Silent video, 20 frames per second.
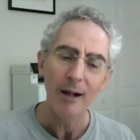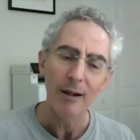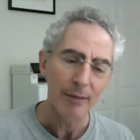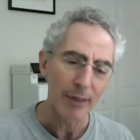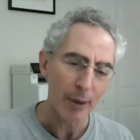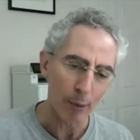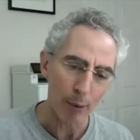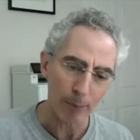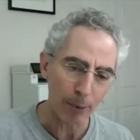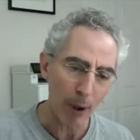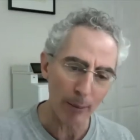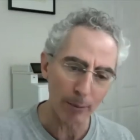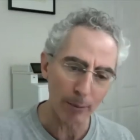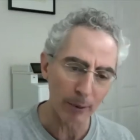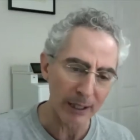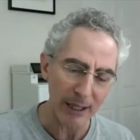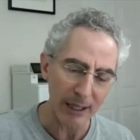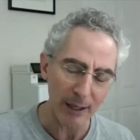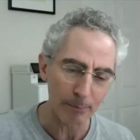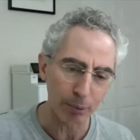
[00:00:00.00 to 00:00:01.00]
There were
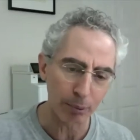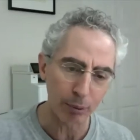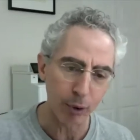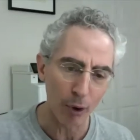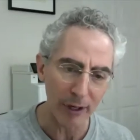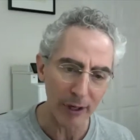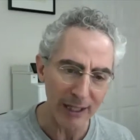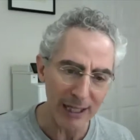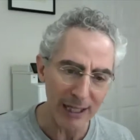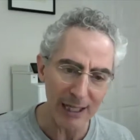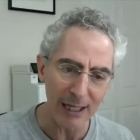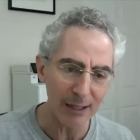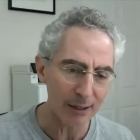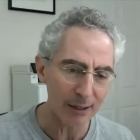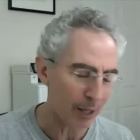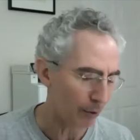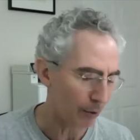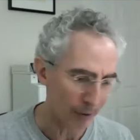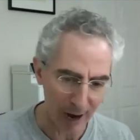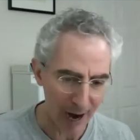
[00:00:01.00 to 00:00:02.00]
probably employee,
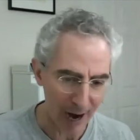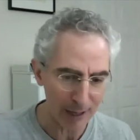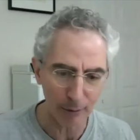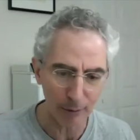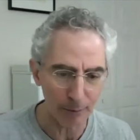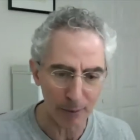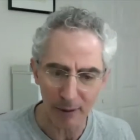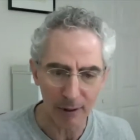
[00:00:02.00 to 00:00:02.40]
there, there had to be